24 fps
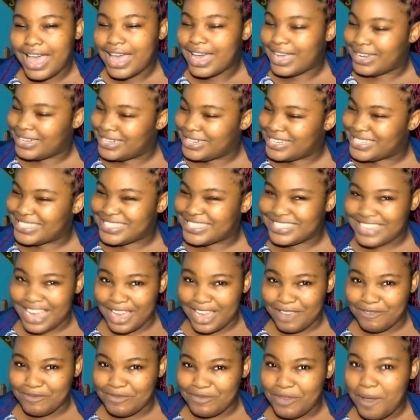And this
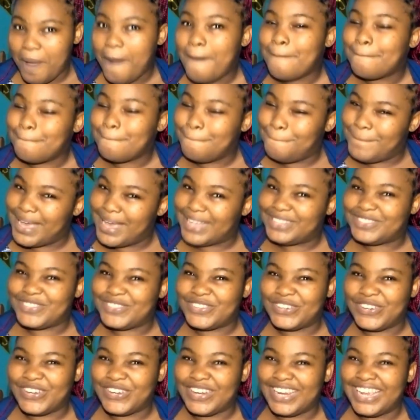time,
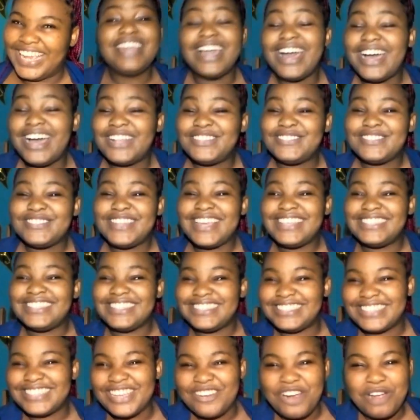better. Yeah, today's
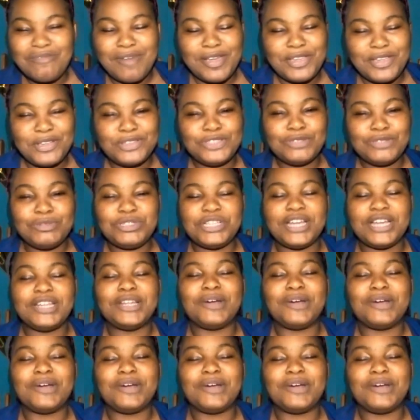Instagram and YouTube shout